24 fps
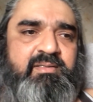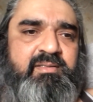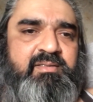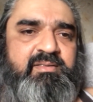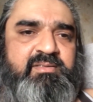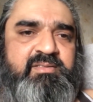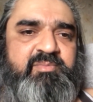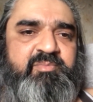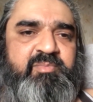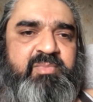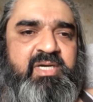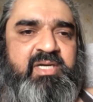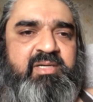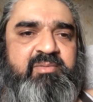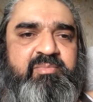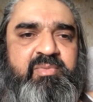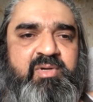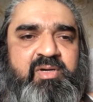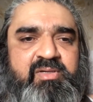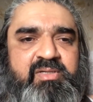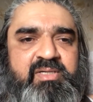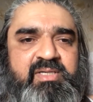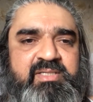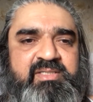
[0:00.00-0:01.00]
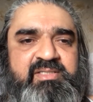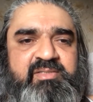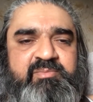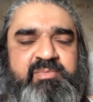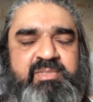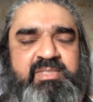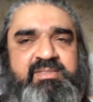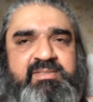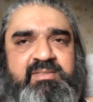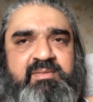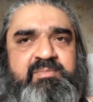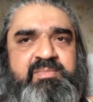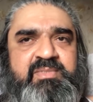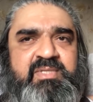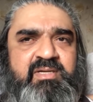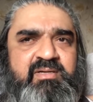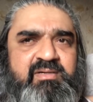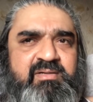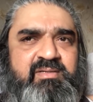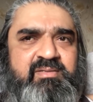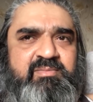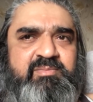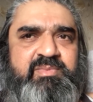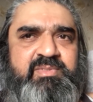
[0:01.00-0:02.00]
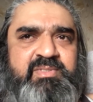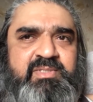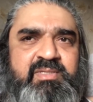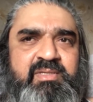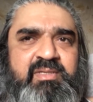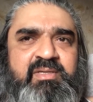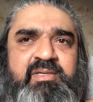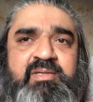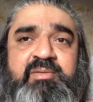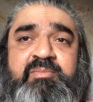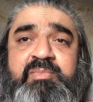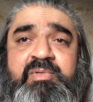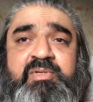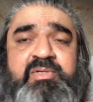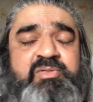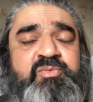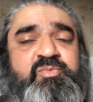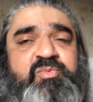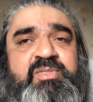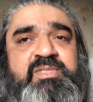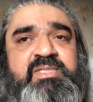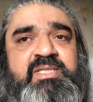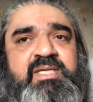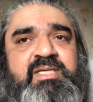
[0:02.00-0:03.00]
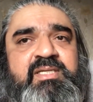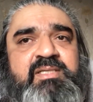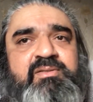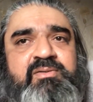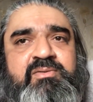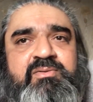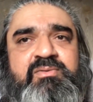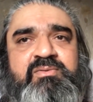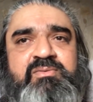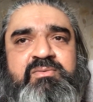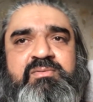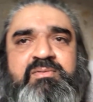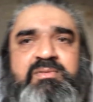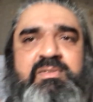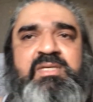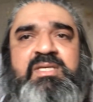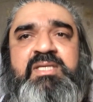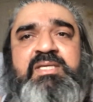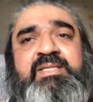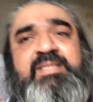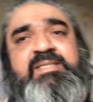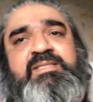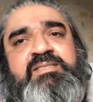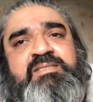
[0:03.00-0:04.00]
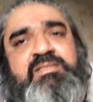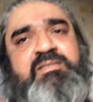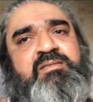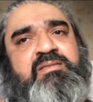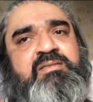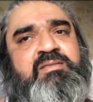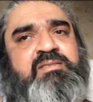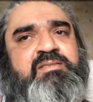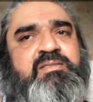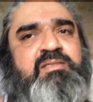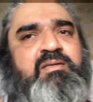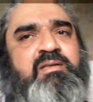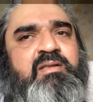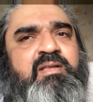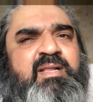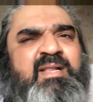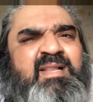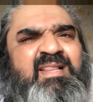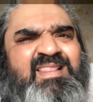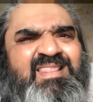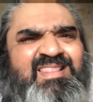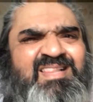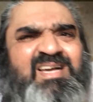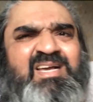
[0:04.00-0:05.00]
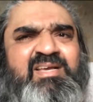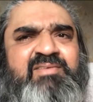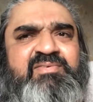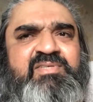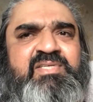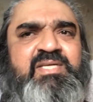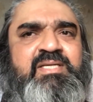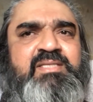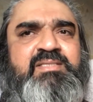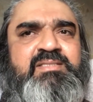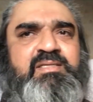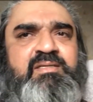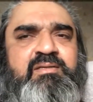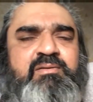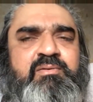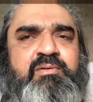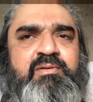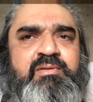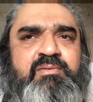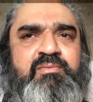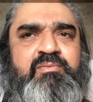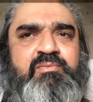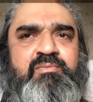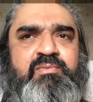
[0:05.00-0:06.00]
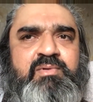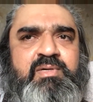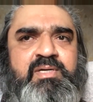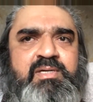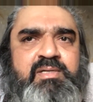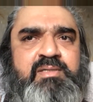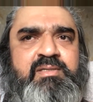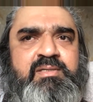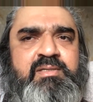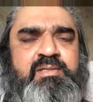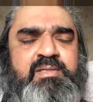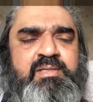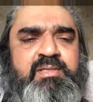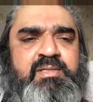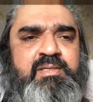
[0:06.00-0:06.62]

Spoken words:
It's mind-boggling to me sometimes because what they do is life-changing work,